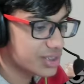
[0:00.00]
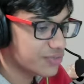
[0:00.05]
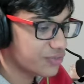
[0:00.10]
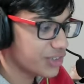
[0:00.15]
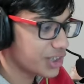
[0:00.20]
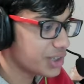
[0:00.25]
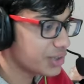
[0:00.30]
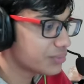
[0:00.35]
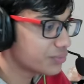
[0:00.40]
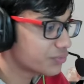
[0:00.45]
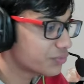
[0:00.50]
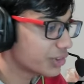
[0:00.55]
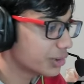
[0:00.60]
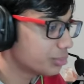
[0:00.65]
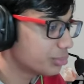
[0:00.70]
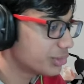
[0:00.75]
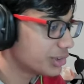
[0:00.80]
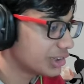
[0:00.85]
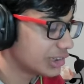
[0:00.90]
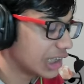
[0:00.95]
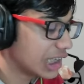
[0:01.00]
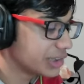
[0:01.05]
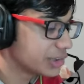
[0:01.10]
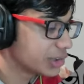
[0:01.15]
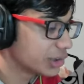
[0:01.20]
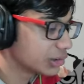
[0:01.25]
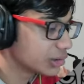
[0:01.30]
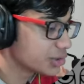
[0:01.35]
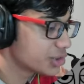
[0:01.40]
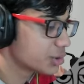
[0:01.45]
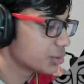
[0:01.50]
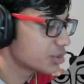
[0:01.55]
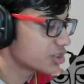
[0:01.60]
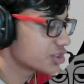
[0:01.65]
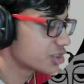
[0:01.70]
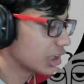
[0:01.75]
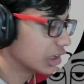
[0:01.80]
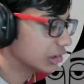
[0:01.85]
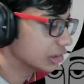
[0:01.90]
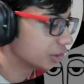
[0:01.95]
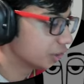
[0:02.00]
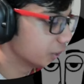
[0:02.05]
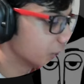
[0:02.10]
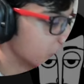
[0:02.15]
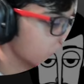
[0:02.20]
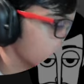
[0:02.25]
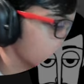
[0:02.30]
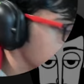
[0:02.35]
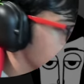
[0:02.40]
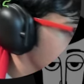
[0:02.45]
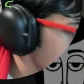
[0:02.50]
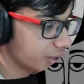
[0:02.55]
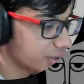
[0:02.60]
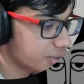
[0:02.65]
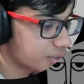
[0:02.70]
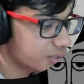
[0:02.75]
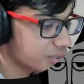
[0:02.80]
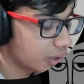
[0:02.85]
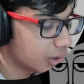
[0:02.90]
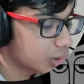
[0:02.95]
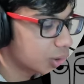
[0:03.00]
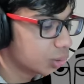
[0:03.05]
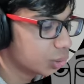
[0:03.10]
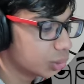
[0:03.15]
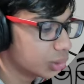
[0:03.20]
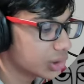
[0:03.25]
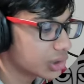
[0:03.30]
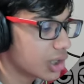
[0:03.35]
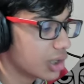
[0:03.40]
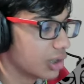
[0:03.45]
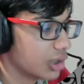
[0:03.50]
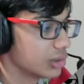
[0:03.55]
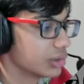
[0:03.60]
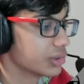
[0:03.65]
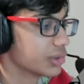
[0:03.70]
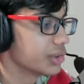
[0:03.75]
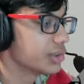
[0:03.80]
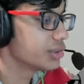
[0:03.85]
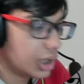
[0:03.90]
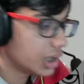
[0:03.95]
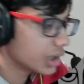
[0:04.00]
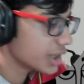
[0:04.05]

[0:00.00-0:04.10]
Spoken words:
It's fading from a light color to a solid color. And it's all cool colored.